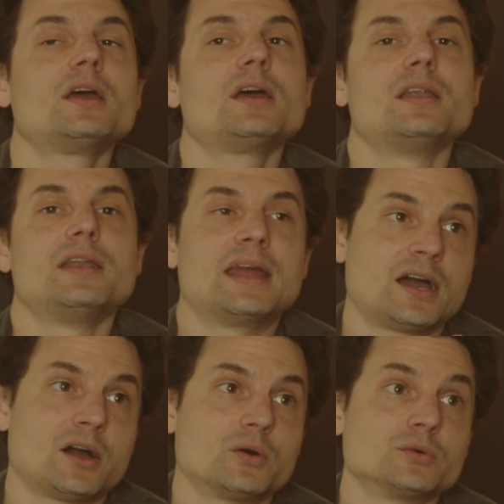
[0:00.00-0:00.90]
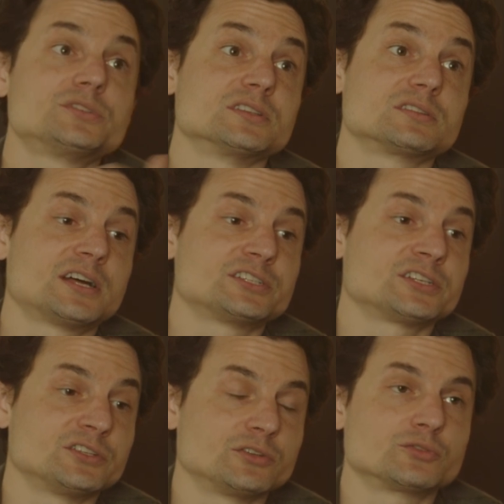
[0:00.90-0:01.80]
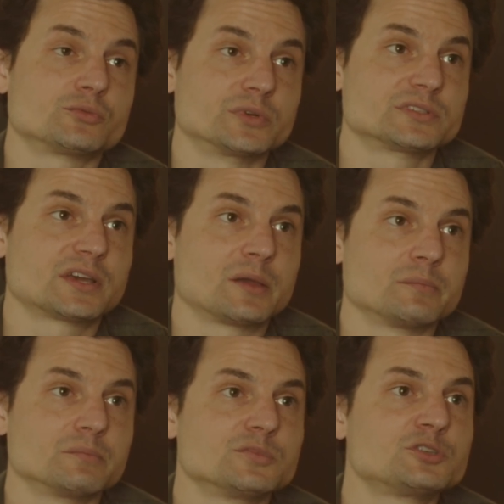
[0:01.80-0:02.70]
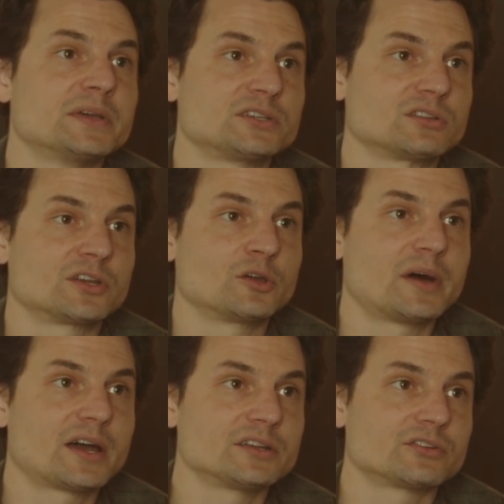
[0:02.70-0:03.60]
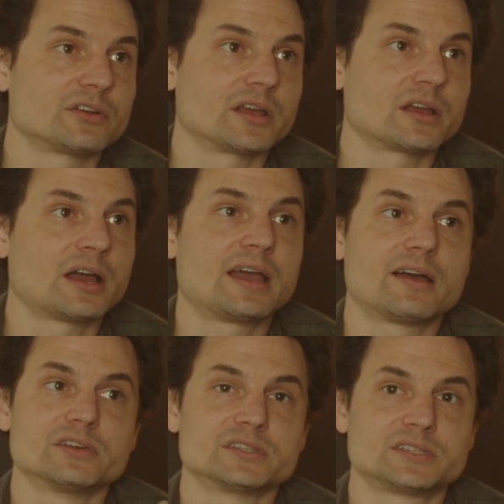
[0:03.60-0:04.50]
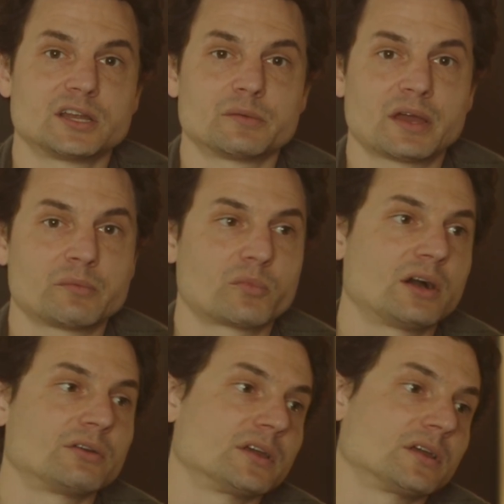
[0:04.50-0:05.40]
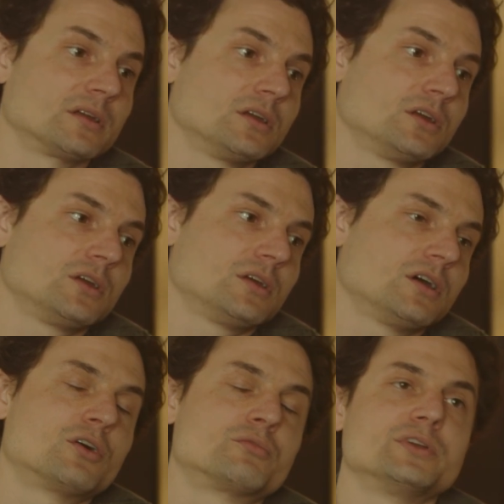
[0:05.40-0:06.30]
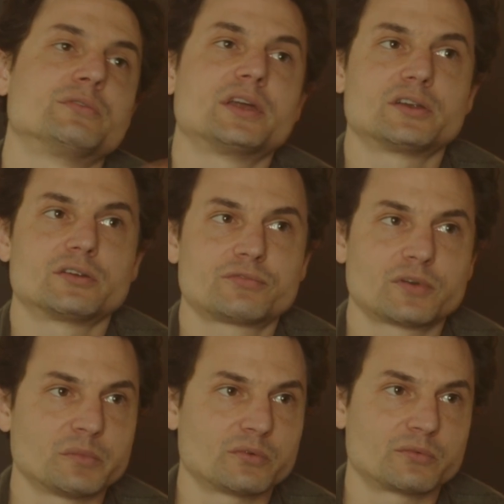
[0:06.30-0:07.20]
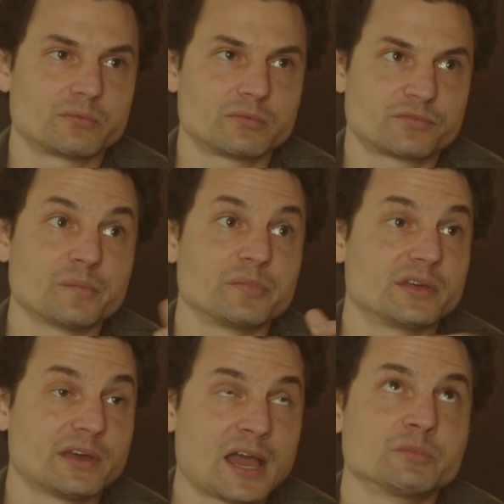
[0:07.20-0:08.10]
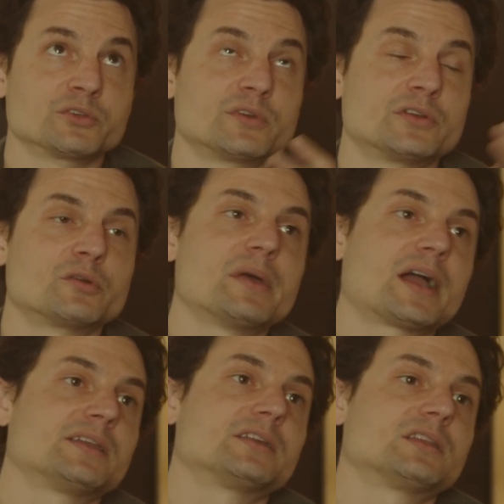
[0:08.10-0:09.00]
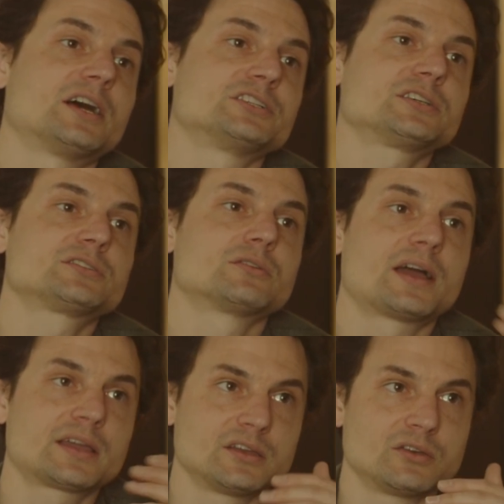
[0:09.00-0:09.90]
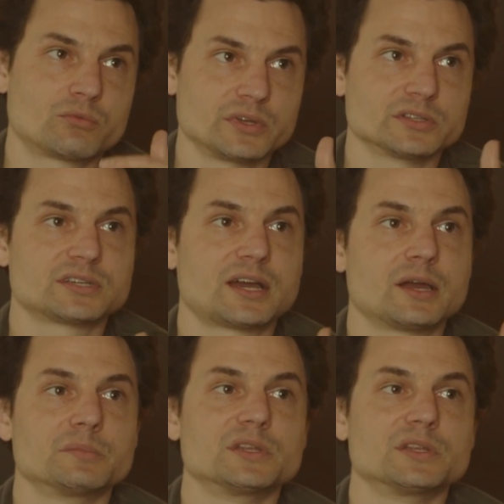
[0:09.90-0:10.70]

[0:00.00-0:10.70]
like. Gotcha. Now, since Logic introduced real-time spatial audio monitoring, I have it set up, I'm routing uh, a re-render from the, from the Atmos renderer back into Logic, so I can in real time